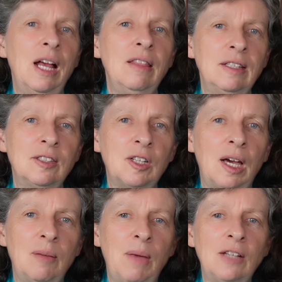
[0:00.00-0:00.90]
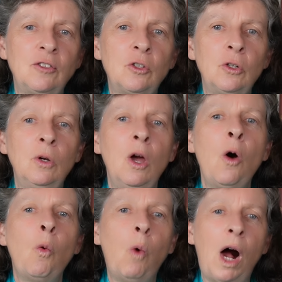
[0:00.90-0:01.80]
this time as to
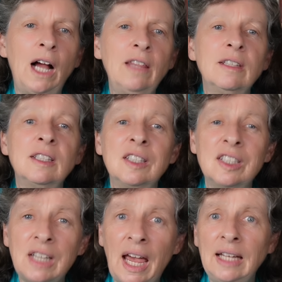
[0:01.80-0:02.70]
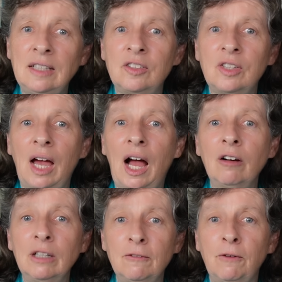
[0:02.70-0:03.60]
why the states
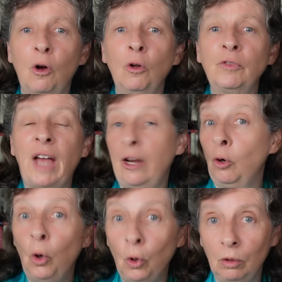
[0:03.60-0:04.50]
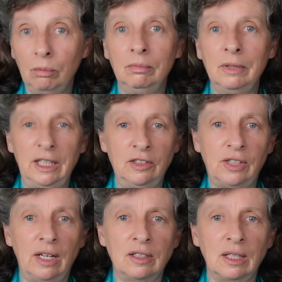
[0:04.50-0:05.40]
are involved at all in
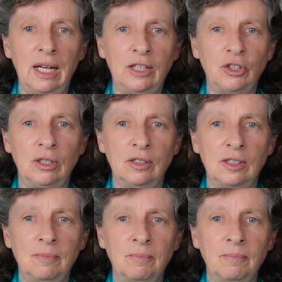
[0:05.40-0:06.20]
Senate elections.